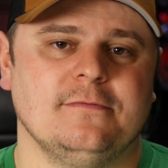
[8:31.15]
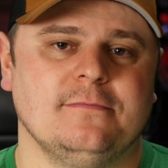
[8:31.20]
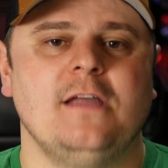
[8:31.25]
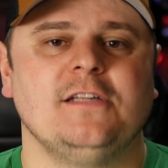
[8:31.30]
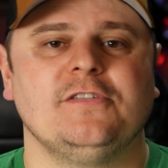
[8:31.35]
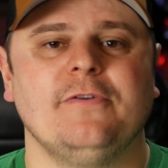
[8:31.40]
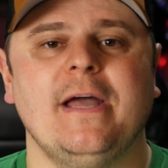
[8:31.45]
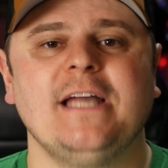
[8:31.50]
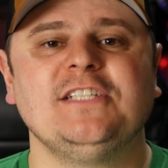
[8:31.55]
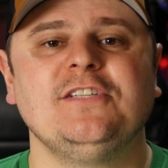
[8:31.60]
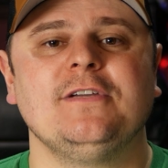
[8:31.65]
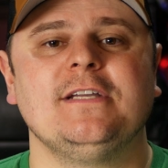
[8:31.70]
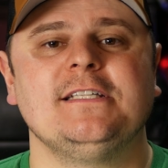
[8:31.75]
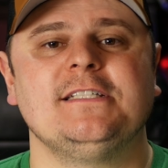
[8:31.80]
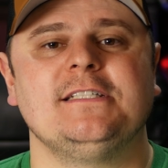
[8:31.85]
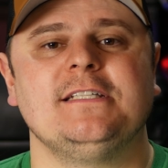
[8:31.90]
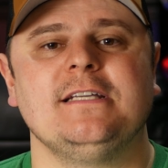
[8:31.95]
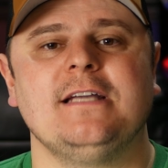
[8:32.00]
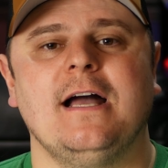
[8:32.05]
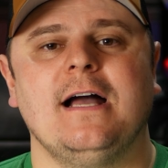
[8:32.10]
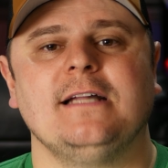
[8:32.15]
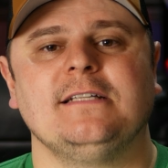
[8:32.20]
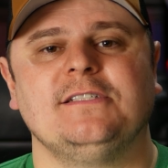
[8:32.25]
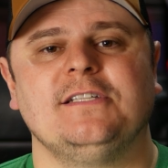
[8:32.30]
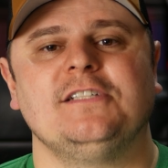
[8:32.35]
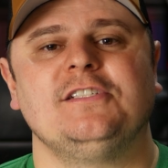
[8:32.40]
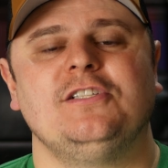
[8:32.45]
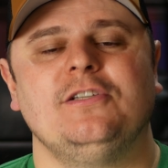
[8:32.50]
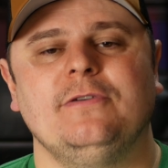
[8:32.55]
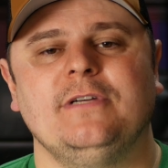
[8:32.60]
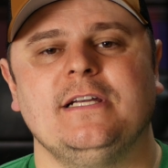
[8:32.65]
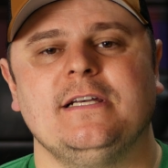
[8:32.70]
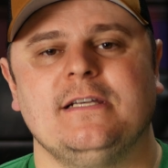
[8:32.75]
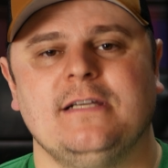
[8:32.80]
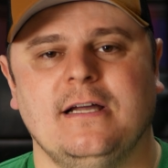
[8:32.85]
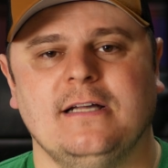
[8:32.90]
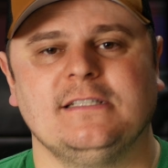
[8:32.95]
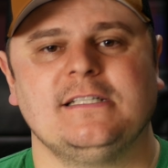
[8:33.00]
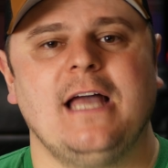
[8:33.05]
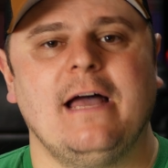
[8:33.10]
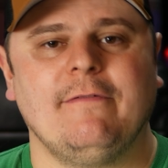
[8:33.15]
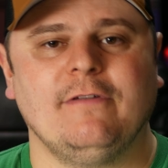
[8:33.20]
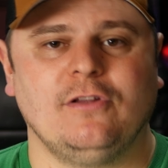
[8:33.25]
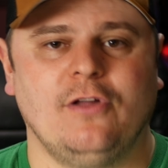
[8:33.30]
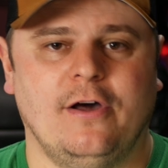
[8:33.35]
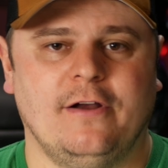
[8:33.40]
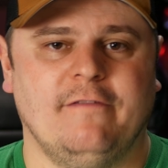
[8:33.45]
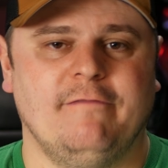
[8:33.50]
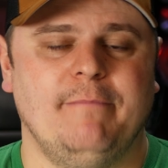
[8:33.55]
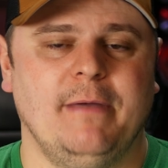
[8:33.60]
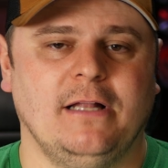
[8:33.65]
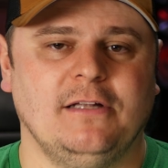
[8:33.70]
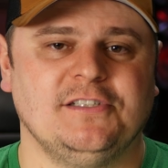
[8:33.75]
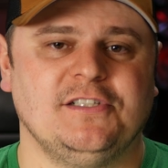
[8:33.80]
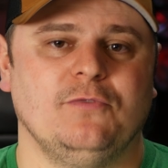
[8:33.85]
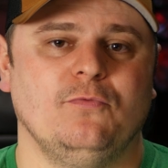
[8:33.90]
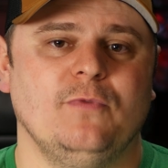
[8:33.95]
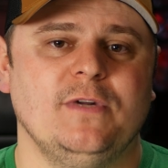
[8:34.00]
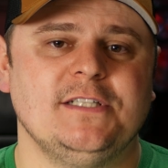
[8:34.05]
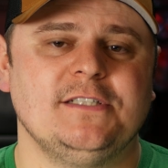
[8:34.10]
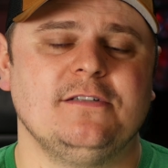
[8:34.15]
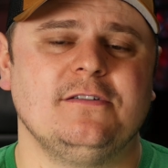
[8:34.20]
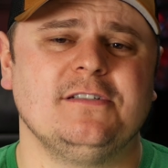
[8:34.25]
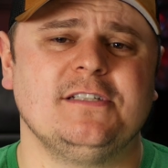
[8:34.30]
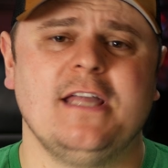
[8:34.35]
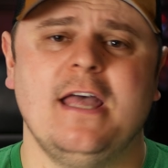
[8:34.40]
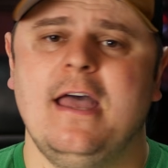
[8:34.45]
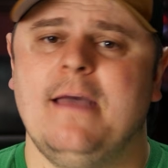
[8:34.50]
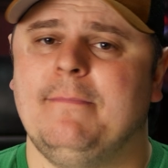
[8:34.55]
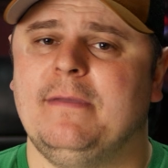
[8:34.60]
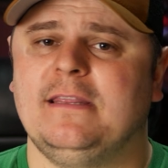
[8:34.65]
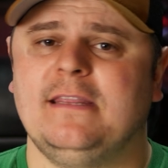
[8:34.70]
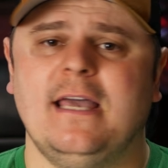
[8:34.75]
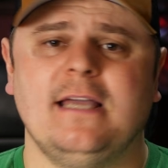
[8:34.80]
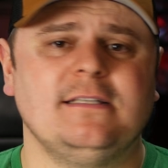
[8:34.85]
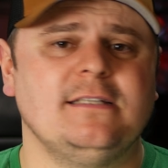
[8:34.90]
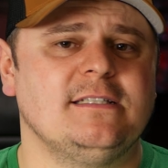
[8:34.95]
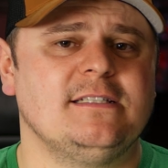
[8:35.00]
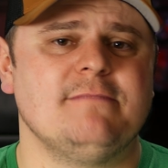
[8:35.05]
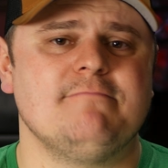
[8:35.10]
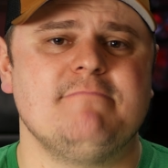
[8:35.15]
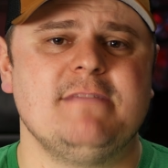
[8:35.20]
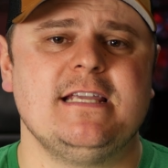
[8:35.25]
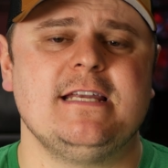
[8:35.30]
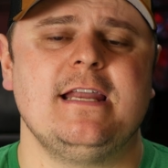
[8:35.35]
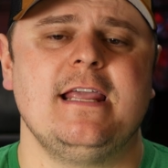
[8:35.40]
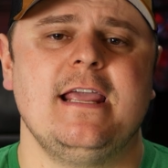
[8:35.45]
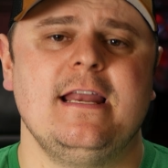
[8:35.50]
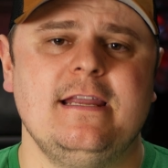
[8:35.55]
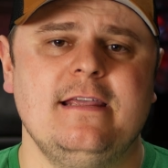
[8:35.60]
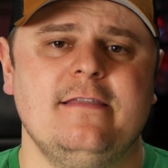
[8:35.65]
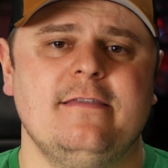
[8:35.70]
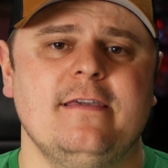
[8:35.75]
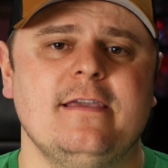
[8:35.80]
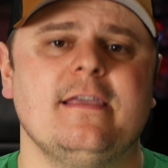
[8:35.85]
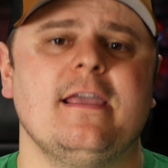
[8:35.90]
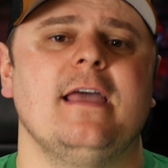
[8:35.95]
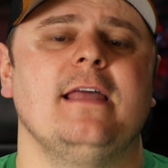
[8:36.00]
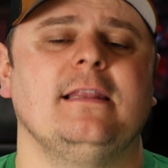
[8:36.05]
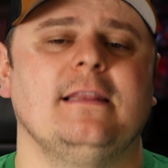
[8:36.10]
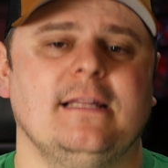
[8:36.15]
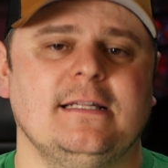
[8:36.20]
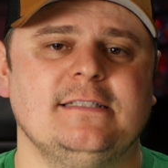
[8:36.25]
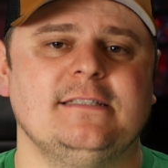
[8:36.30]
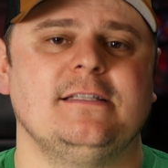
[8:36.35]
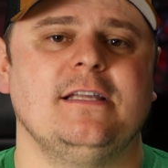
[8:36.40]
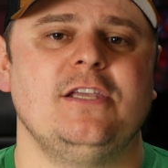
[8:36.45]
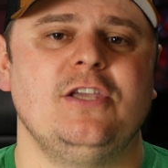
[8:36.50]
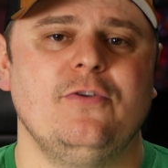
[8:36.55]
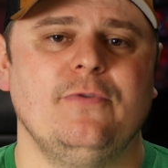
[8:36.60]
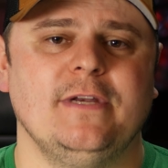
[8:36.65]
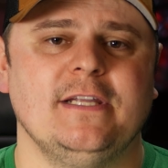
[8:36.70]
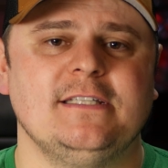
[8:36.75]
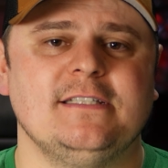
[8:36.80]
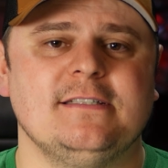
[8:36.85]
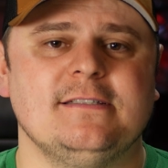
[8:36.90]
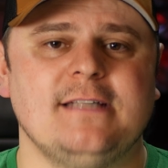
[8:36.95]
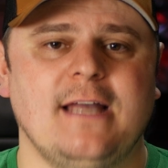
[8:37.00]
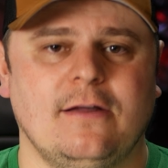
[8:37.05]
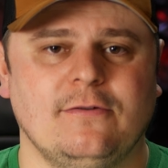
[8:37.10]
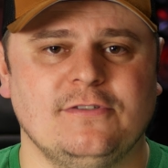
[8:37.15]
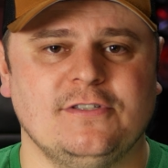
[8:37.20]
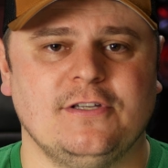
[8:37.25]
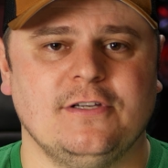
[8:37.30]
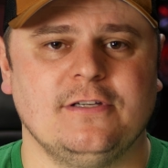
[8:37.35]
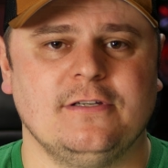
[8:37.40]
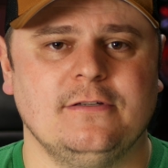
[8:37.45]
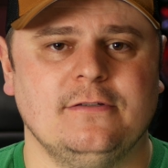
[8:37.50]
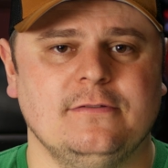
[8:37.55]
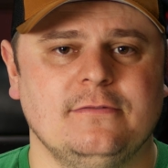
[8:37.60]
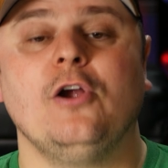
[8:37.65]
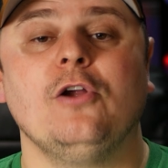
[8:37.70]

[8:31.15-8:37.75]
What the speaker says: So as you can see guys, this unit does have a lot of bells and whistles, but that doesn't mean anything unless the unit sounds good.